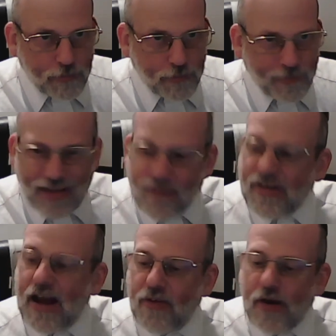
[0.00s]
Given
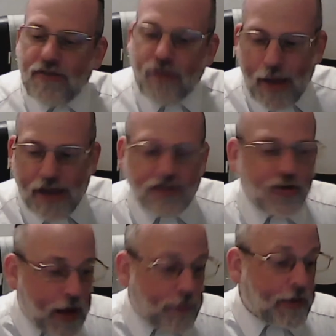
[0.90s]
other information. Who
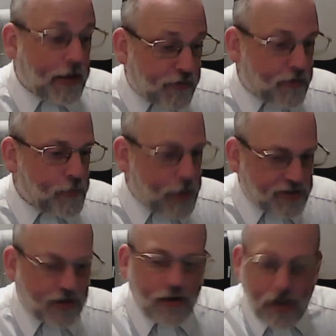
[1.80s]
gave him the other
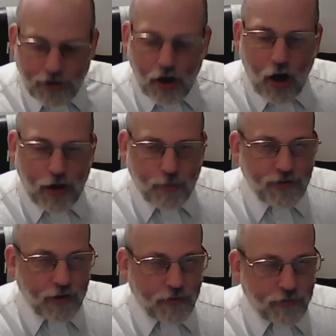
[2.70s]
information? God himself.